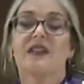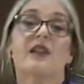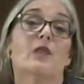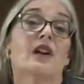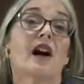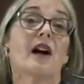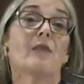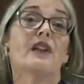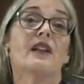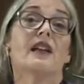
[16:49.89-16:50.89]
and they were
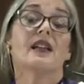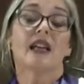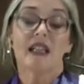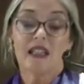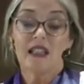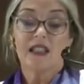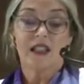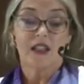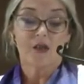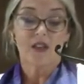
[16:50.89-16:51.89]
copied and edited
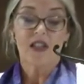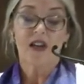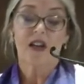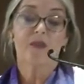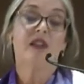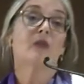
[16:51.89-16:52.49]
and recopied,